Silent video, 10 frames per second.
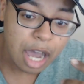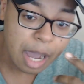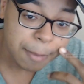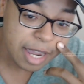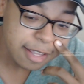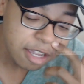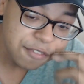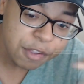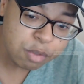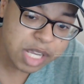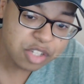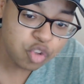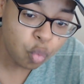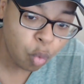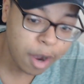I'm kind of confused as
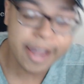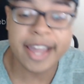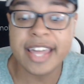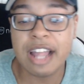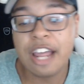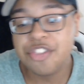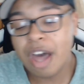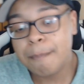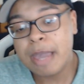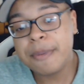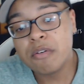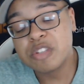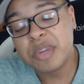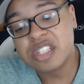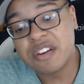to why. Again, I thought maybe it
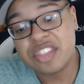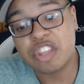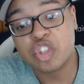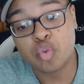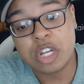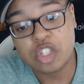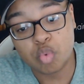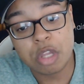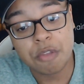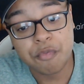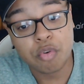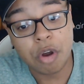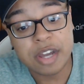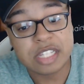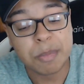was because of, like, the string fruit or,
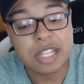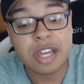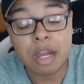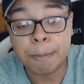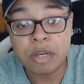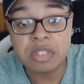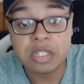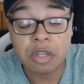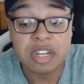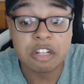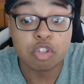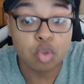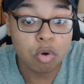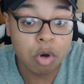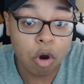like, some kind of, like, ability to, like,
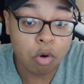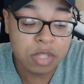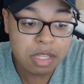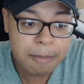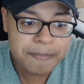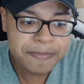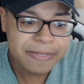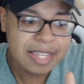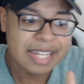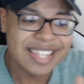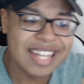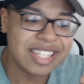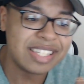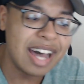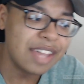control Oden.
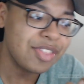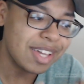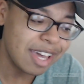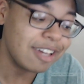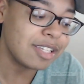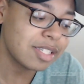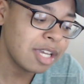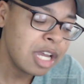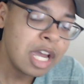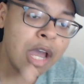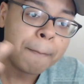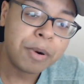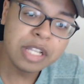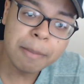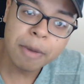That's not the case.
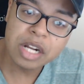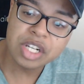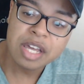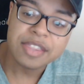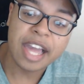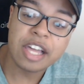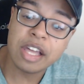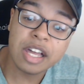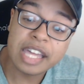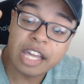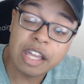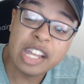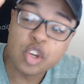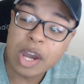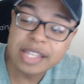Pretty much,
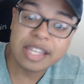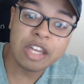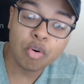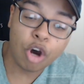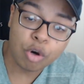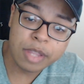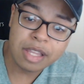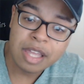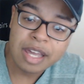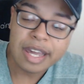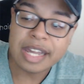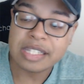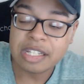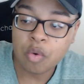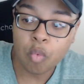he tried to kill Oden. It
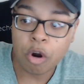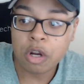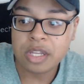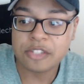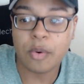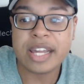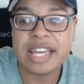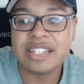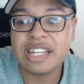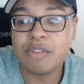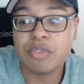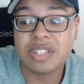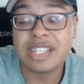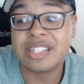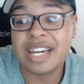didn't work, so I guess he
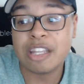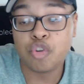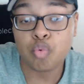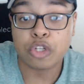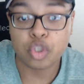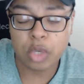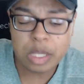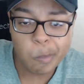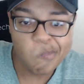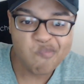decided to retreat.